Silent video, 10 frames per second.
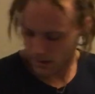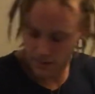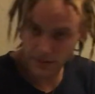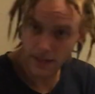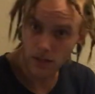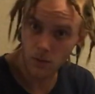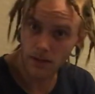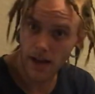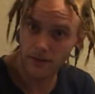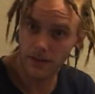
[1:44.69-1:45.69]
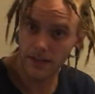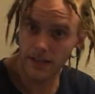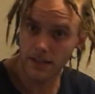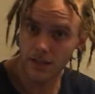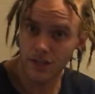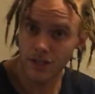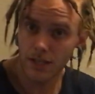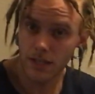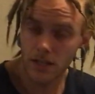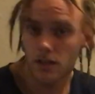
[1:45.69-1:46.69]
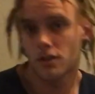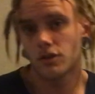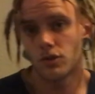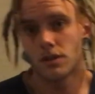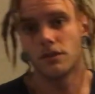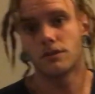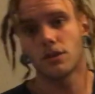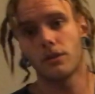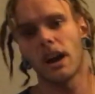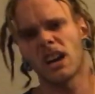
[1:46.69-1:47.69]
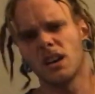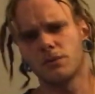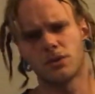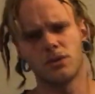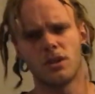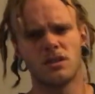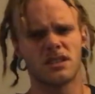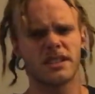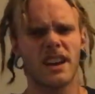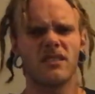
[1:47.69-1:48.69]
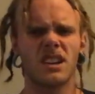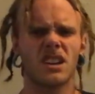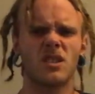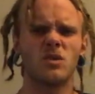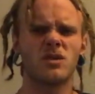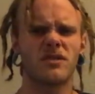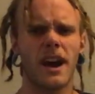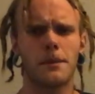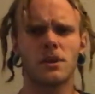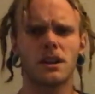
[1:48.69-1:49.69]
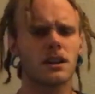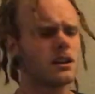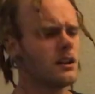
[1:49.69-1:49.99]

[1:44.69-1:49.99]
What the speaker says: just like you would have at the end of your shirt here, so you can sew that up so you don't just have like loose fabric,